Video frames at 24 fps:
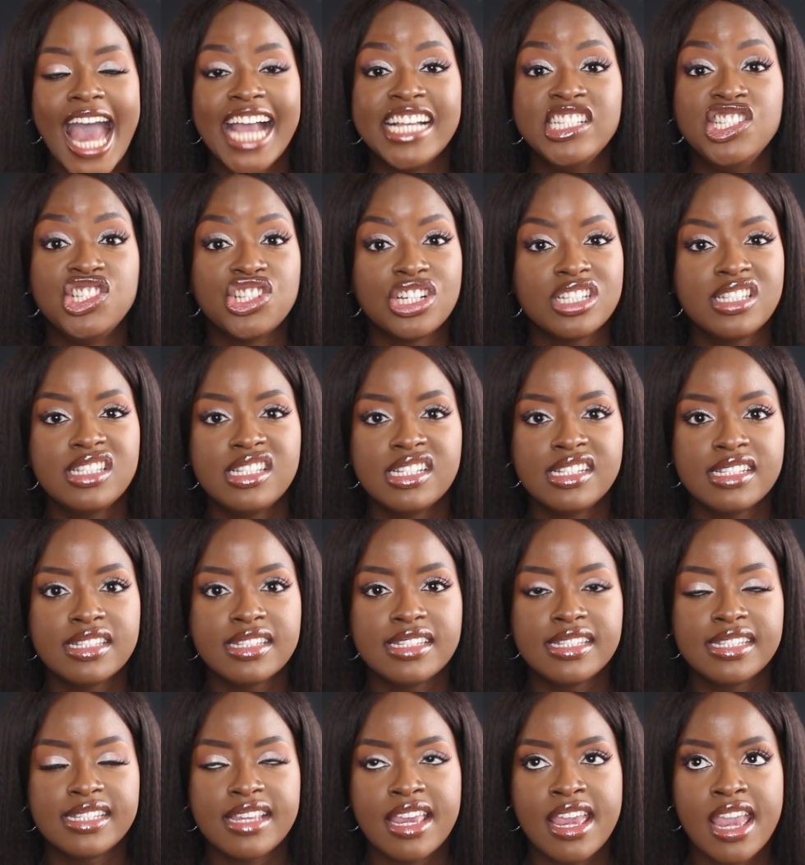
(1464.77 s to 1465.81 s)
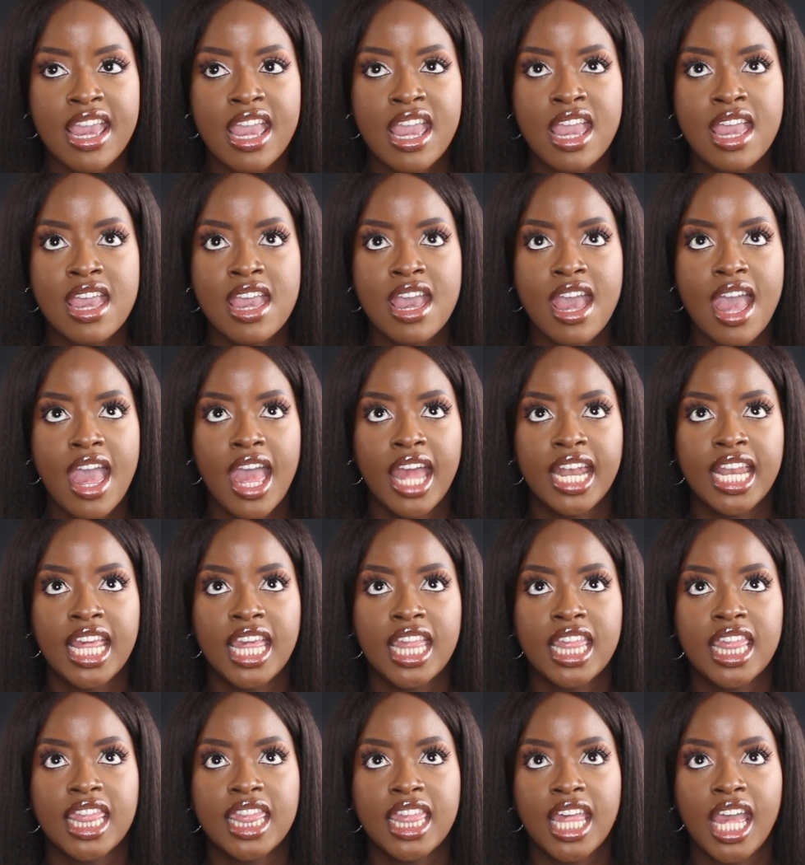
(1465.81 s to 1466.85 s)
I just didn't see
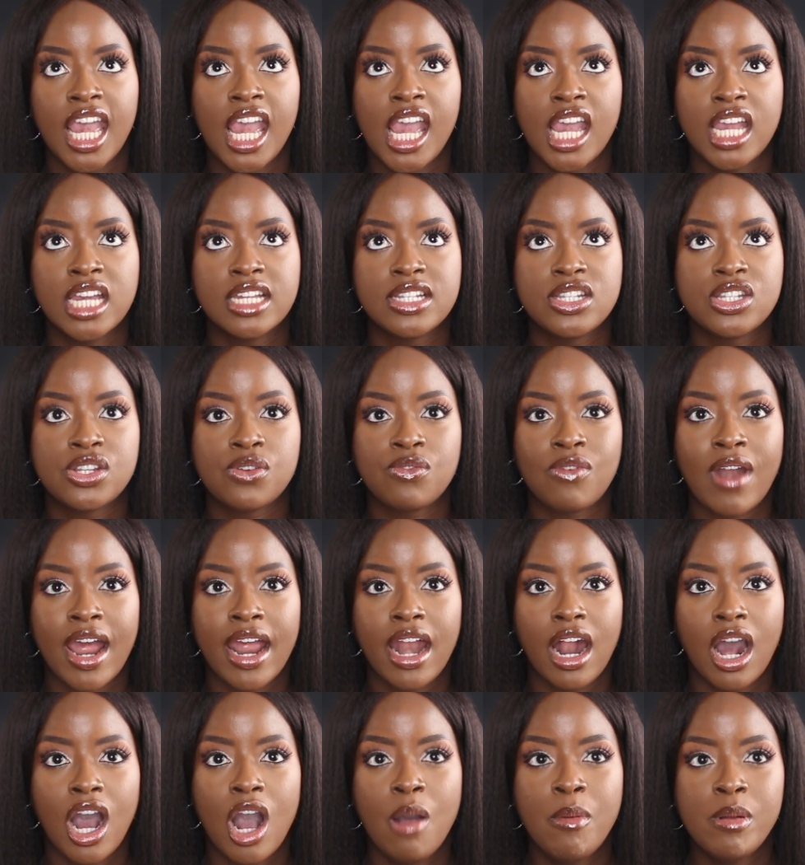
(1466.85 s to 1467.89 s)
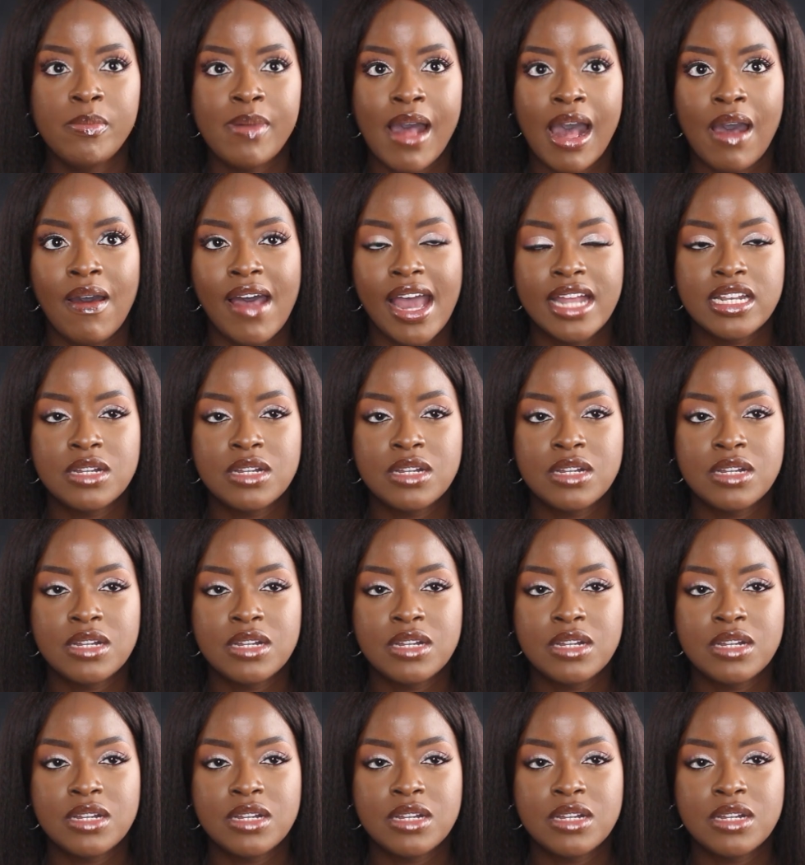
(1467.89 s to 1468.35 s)
anything to write home about.